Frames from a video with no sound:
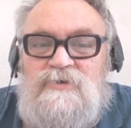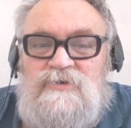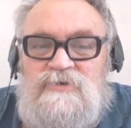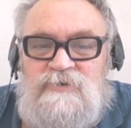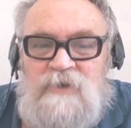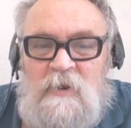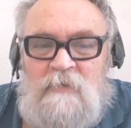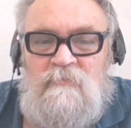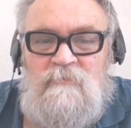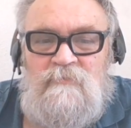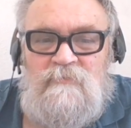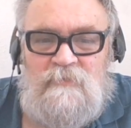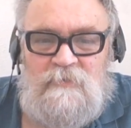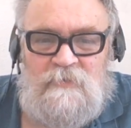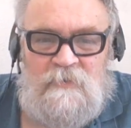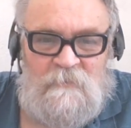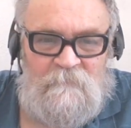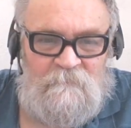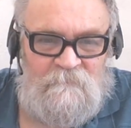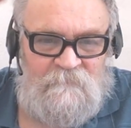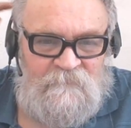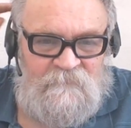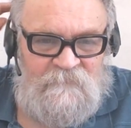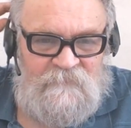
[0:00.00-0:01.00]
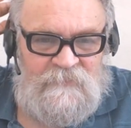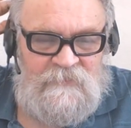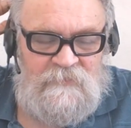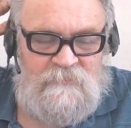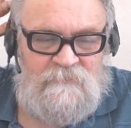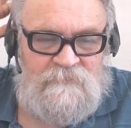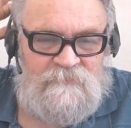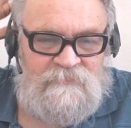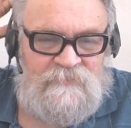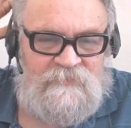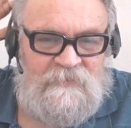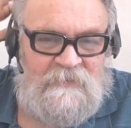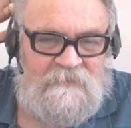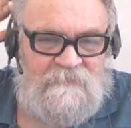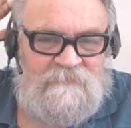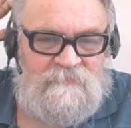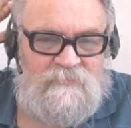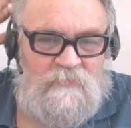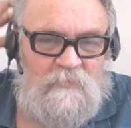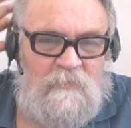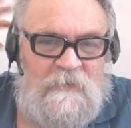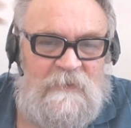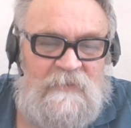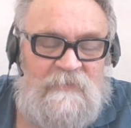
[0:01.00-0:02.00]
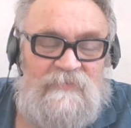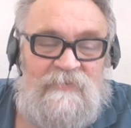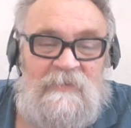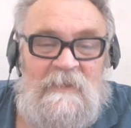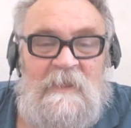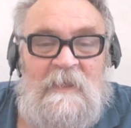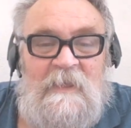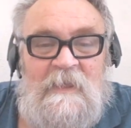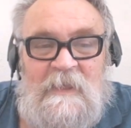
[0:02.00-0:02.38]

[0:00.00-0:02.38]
don't confuse this with